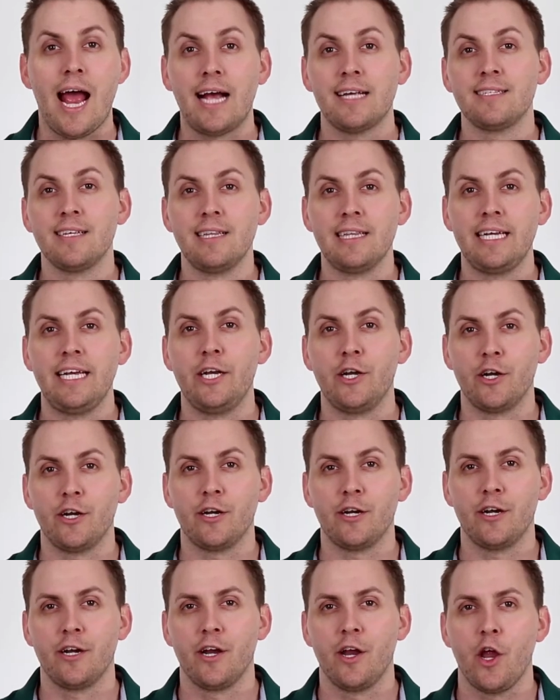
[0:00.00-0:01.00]
As a
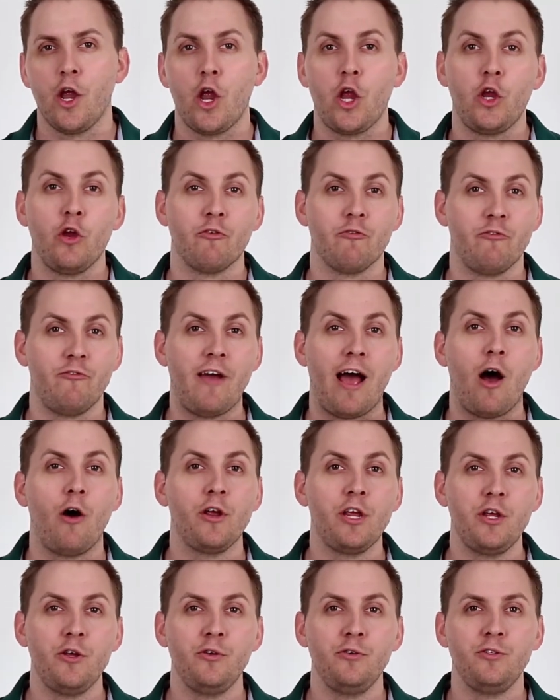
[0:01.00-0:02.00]
leader, your
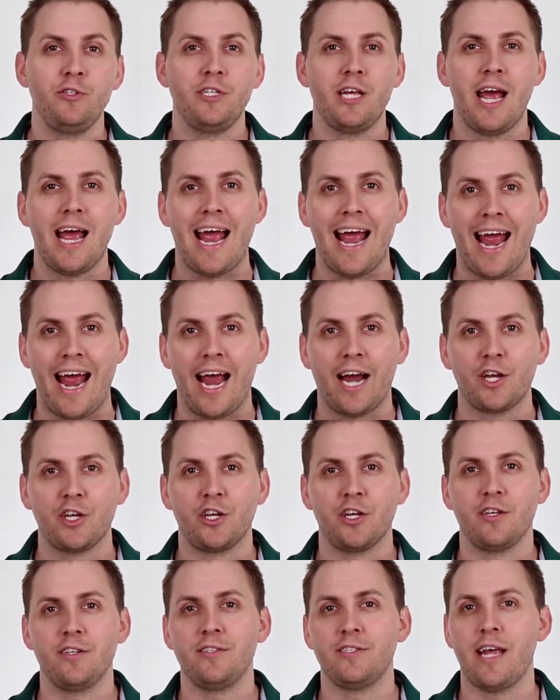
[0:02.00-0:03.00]
values,
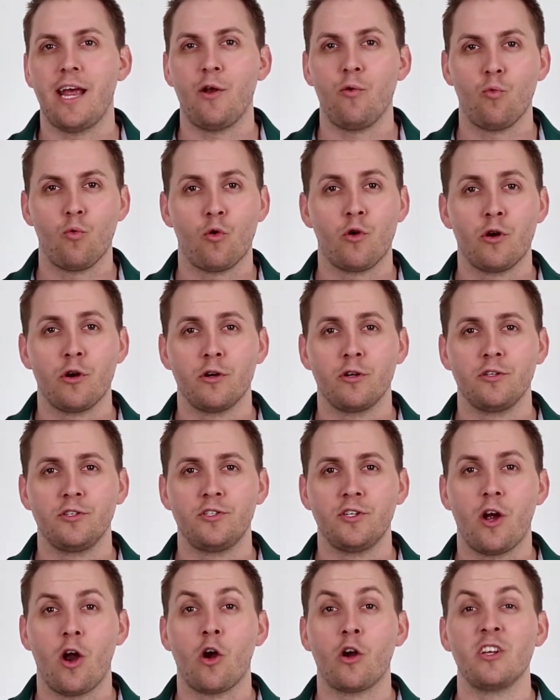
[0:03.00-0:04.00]
actions, and
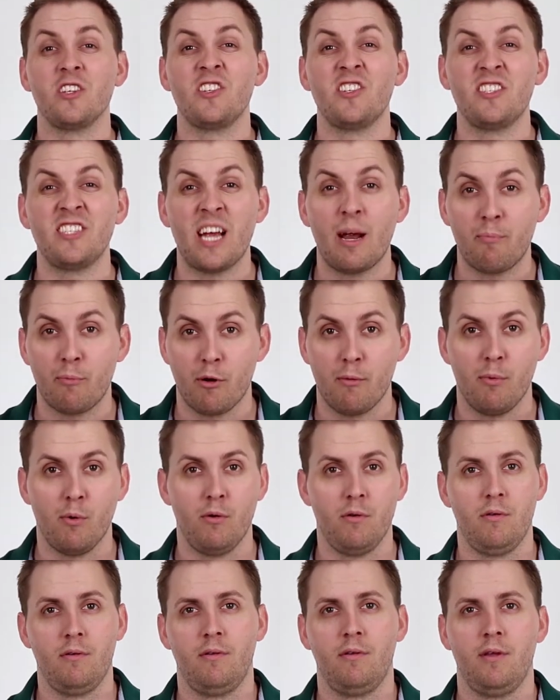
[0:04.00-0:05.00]
words are
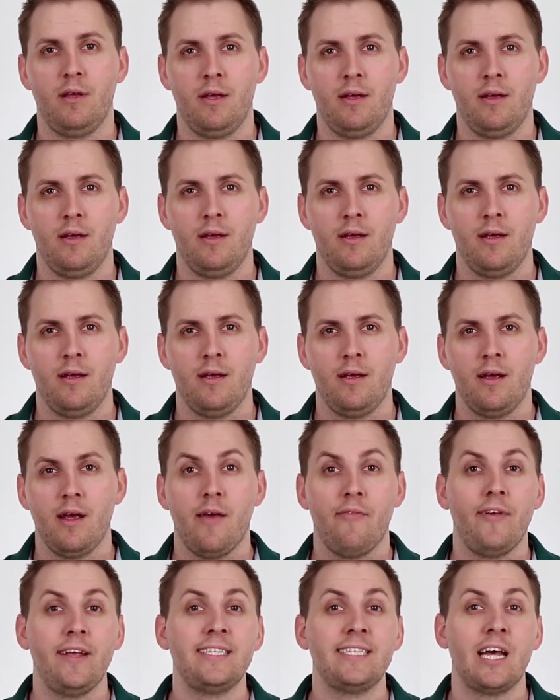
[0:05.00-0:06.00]
inseparable.
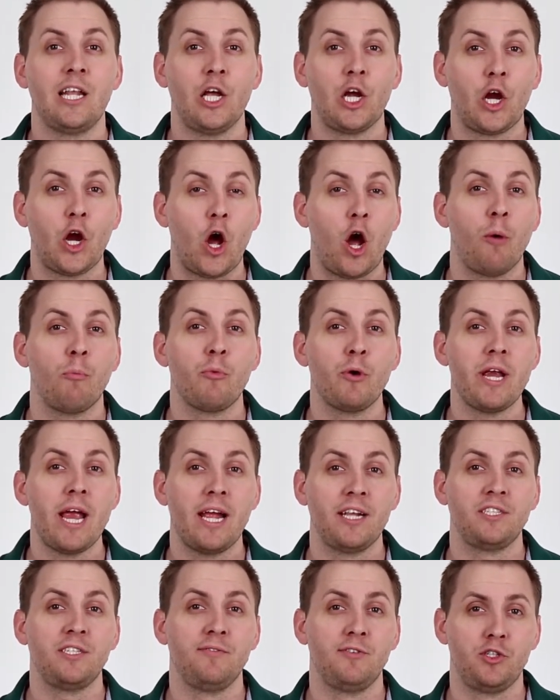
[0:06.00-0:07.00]
They tell a
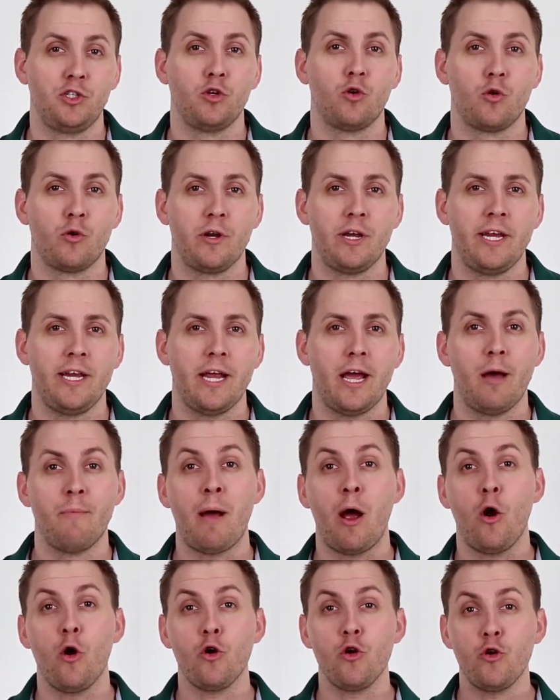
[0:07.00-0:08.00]
comprehensive story
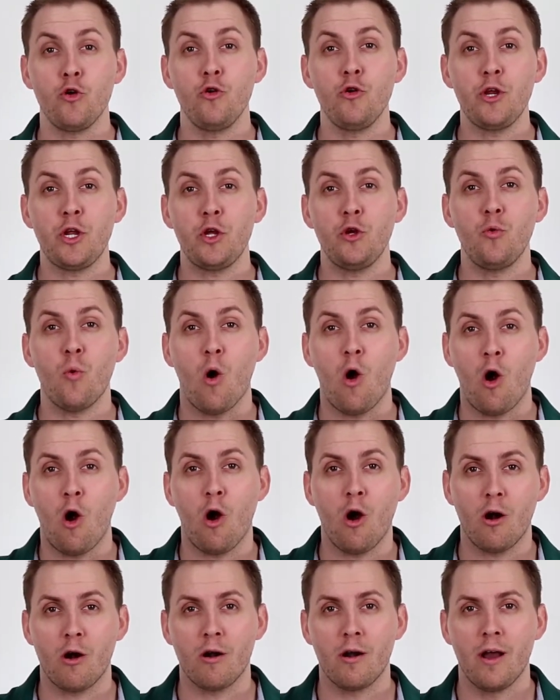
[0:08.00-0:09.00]
about who you
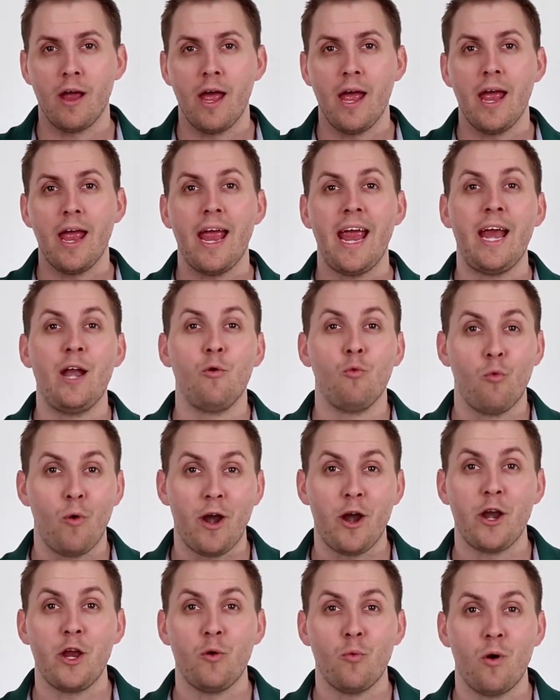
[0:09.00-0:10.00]
are and
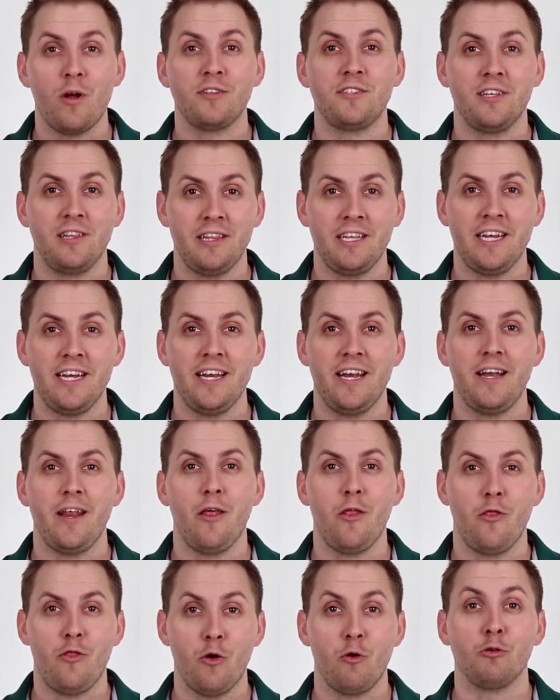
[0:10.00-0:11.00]
where you want to lead
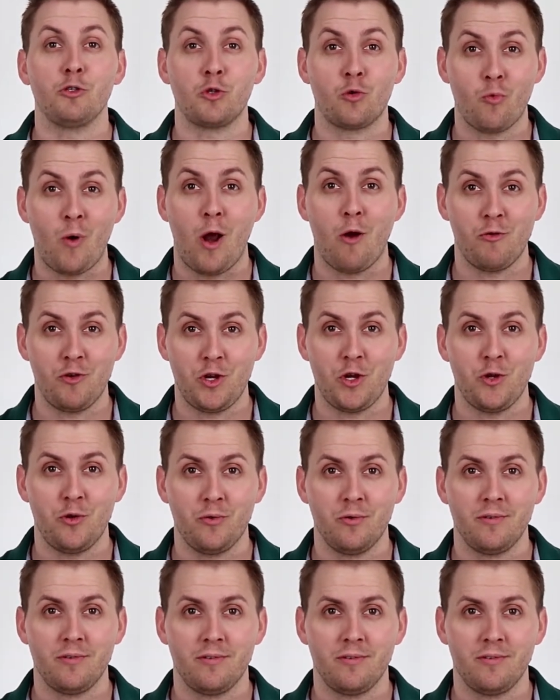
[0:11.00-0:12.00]
those around you.